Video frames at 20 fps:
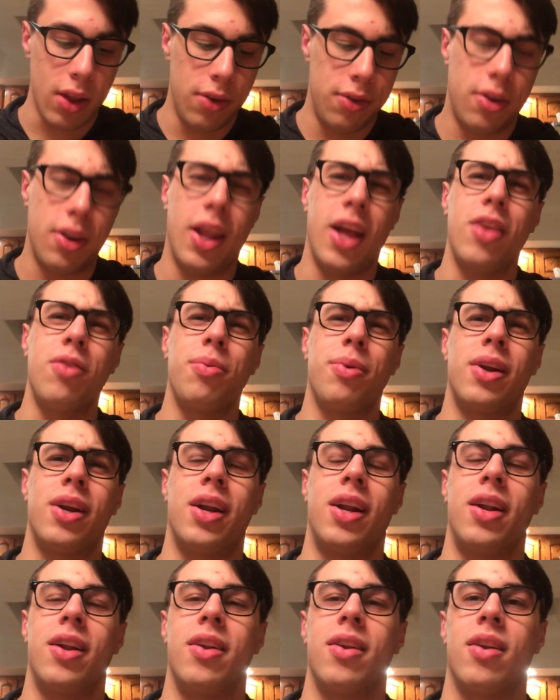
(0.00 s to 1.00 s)
So that's what
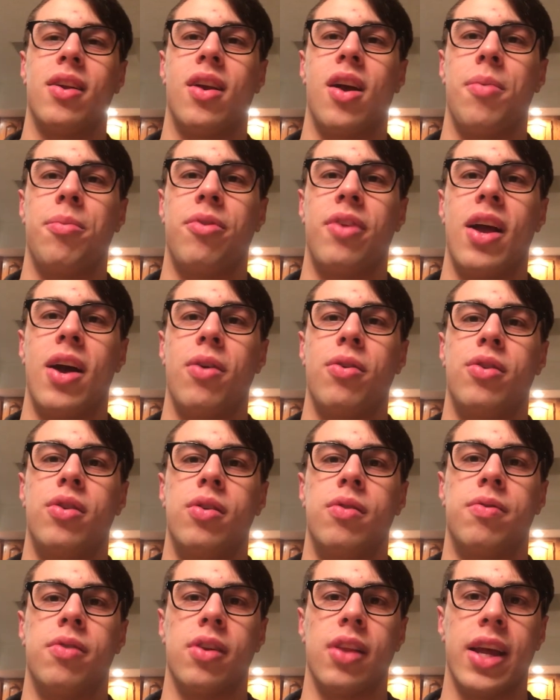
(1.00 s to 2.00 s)
it comes down
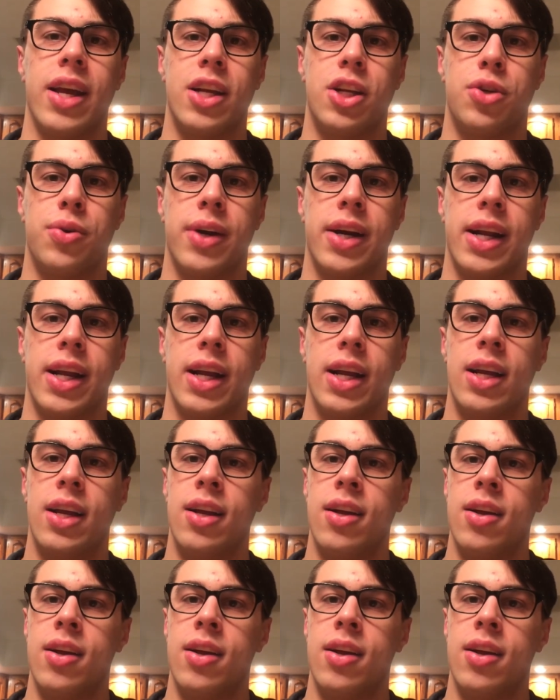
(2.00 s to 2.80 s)
to for leg training.